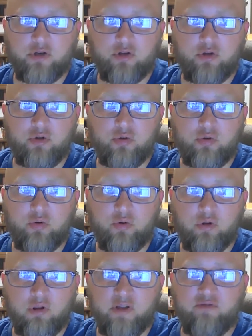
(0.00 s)

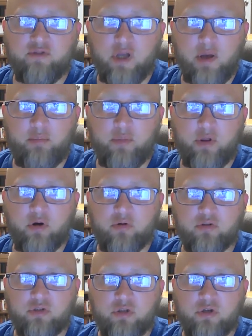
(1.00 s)
to lift up
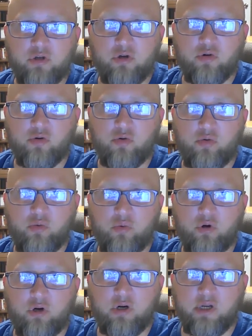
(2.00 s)
those who
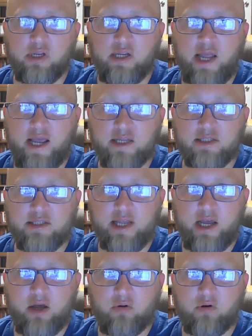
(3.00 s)
were cast
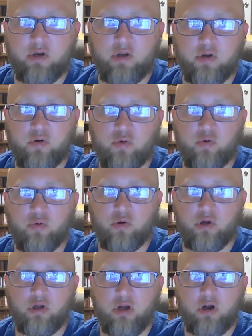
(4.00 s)
down, who
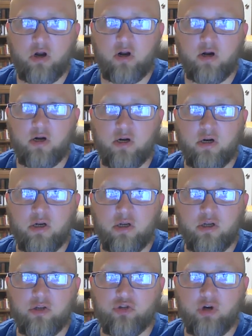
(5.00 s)
are
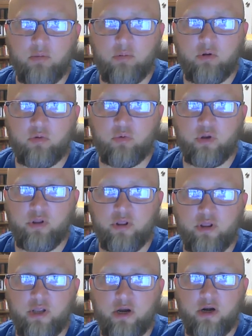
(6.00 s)
troubled with
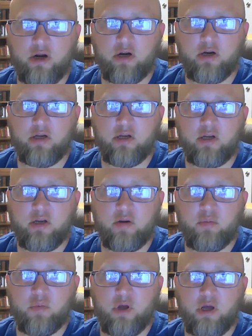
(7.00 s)
their
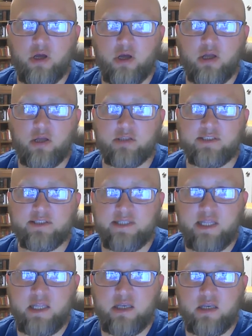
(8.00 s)

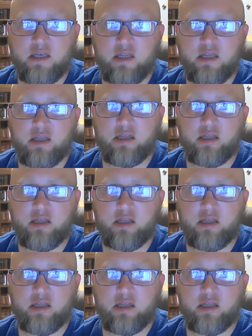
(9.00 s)
sin.